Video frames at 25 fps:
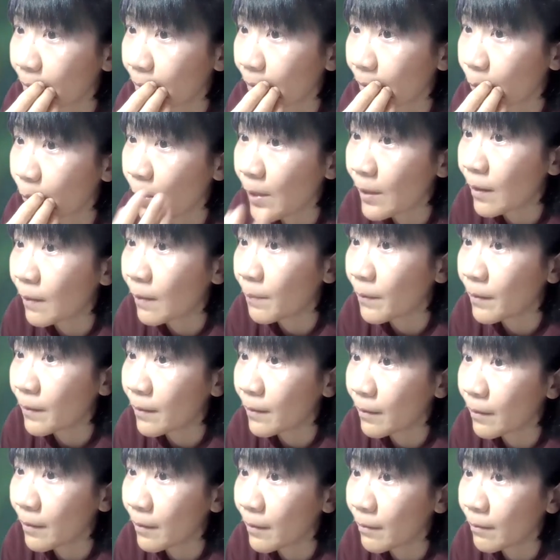the weaker
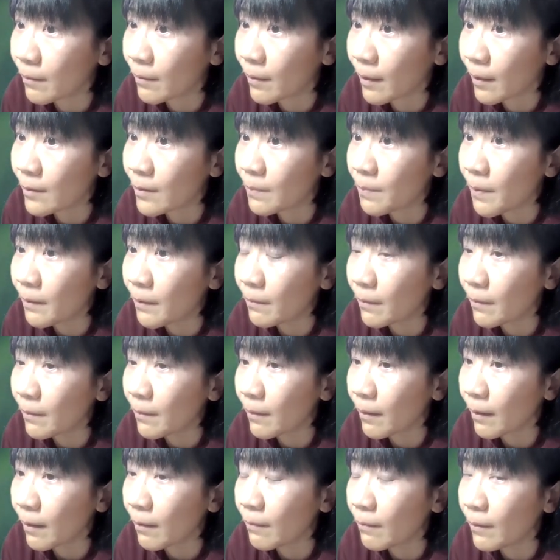party didn't expect it.
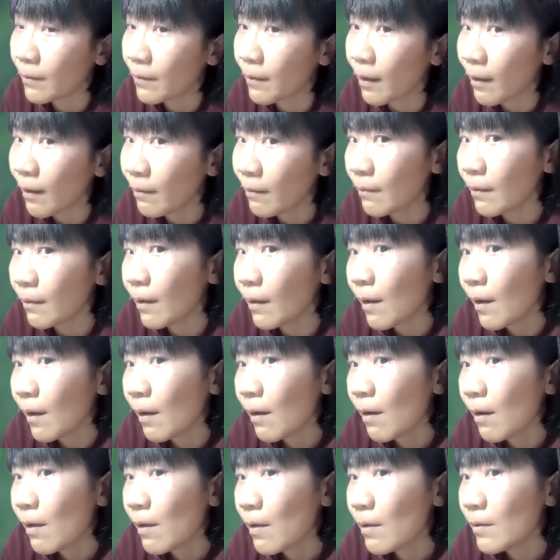That
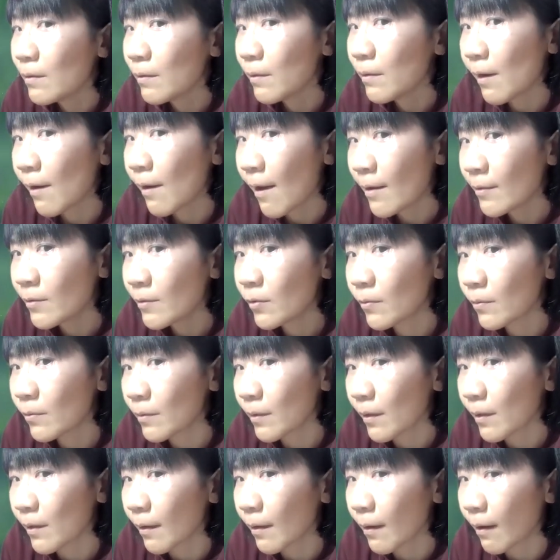it relates to
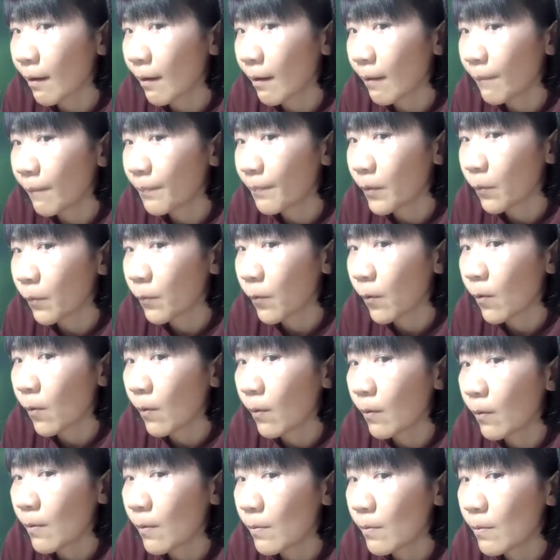the
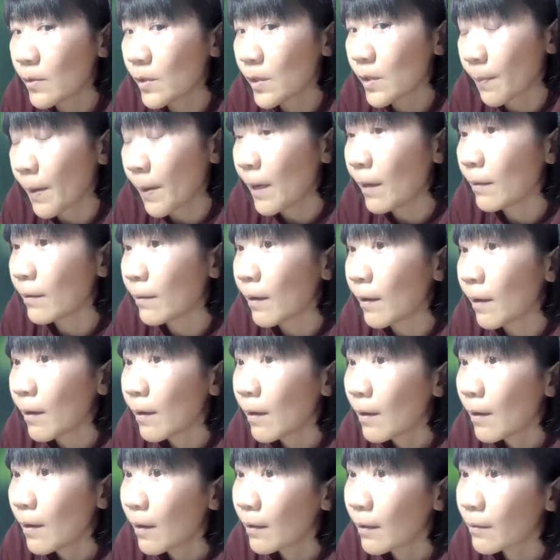for Japan,
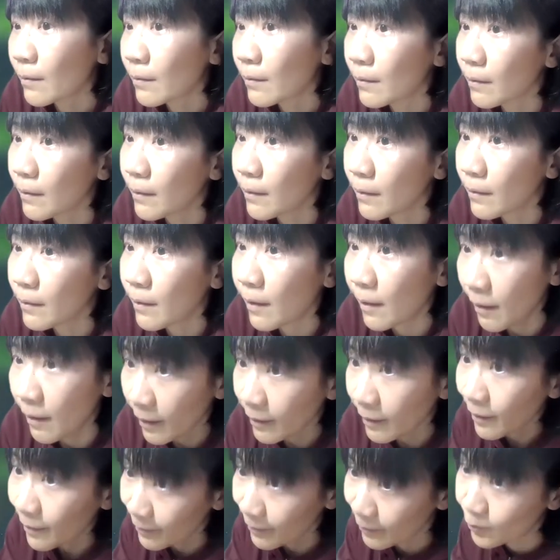like
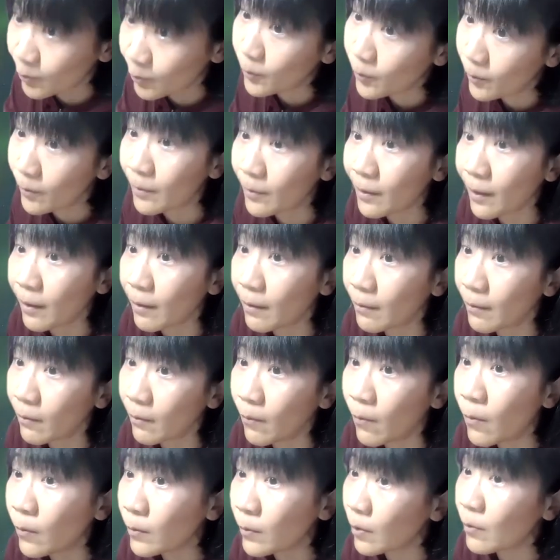related to the
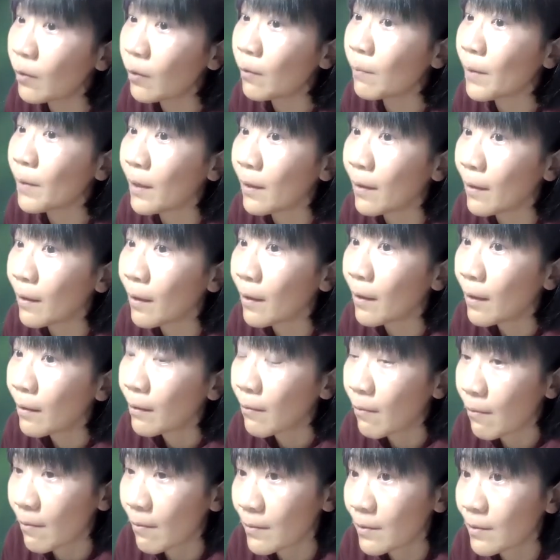autonomy
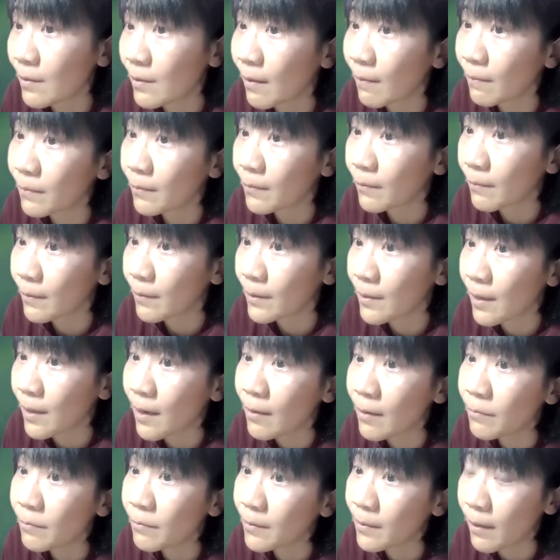concept or
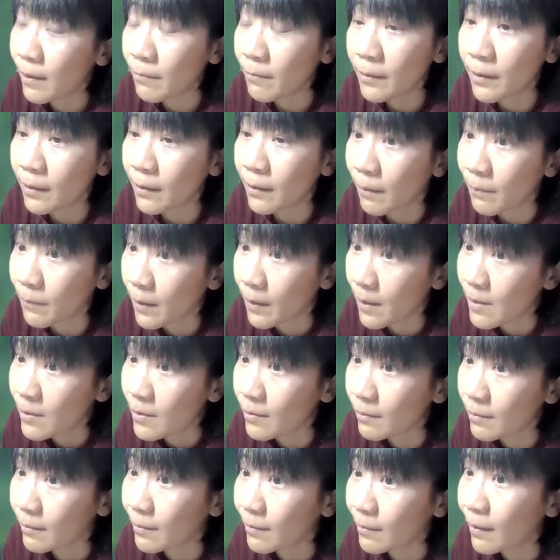
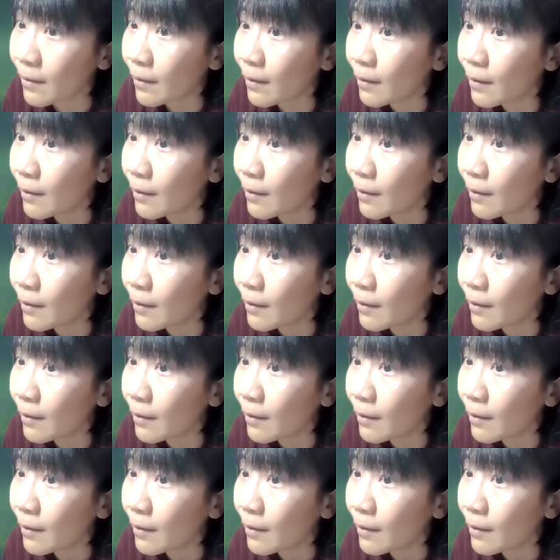self-determination,